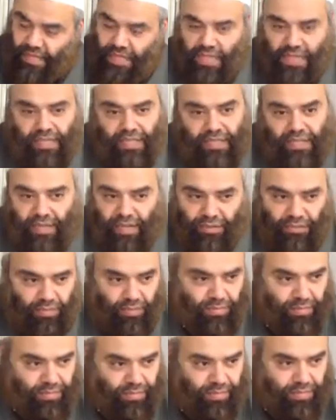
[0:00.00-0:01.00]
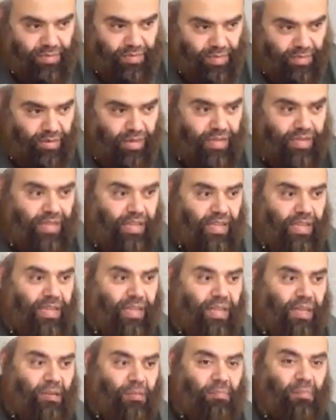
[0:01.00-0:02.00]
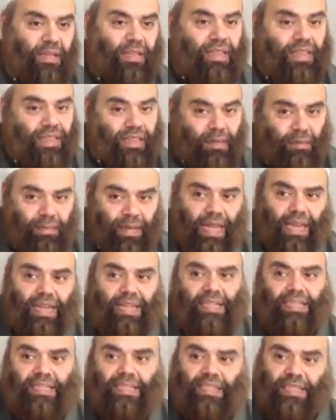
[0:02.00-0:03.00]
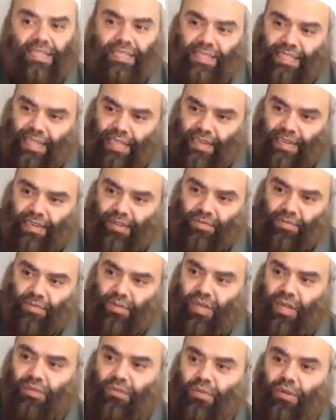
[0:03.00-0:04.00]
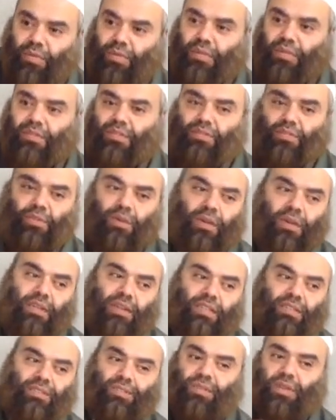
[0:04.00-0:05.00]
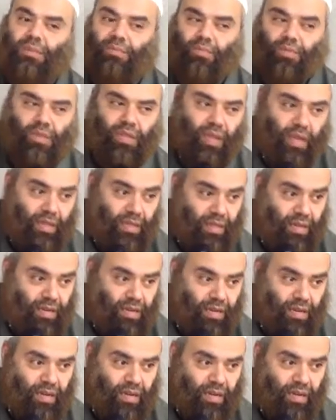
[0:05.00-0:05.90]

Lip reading: This is not true, right? But the balance is there, without going to one extreme or the other,